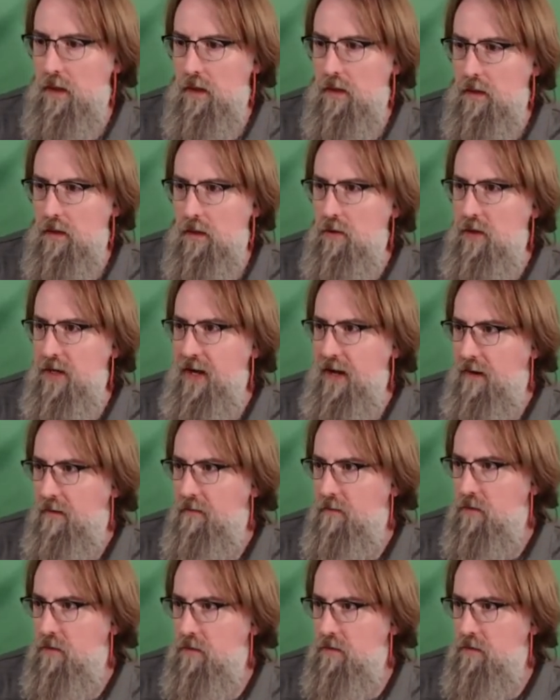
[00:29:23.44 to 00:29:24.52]
Okay,
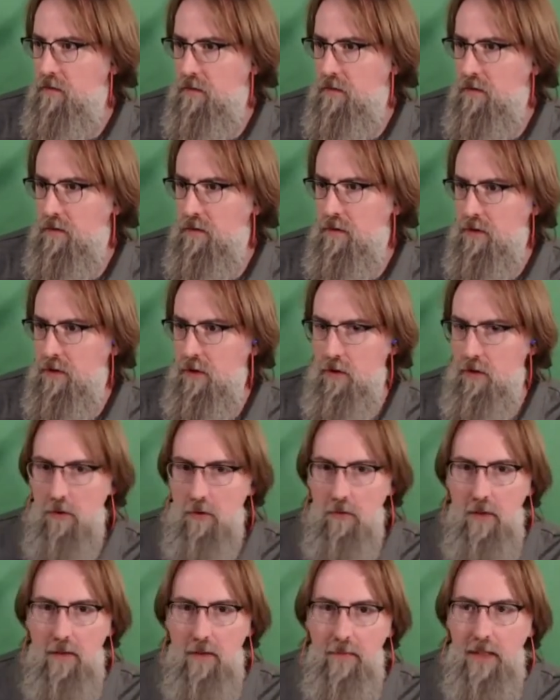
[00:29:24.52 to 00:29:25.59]
so
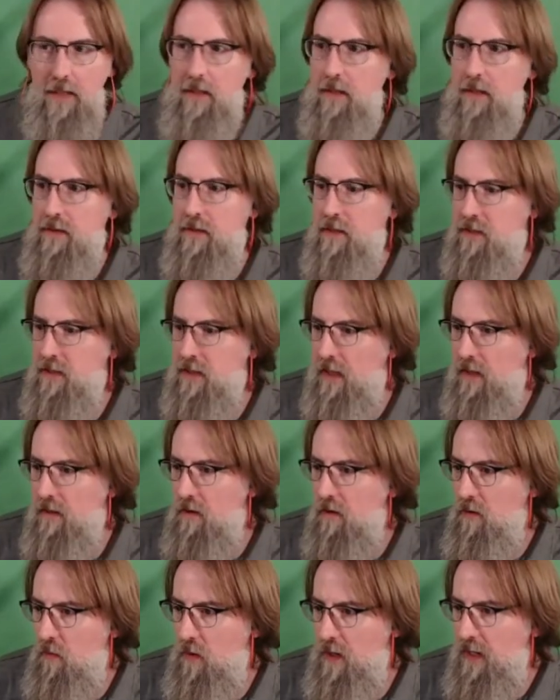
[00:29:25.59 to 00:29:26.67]
let me get this out of
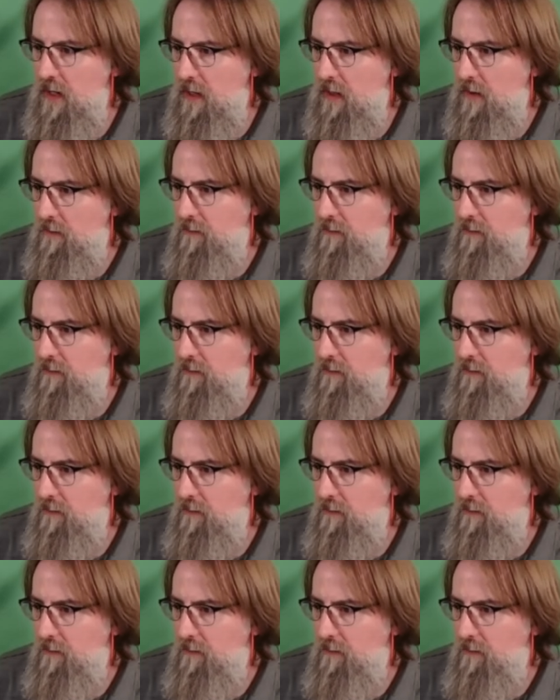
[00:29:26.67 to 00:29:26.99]
the way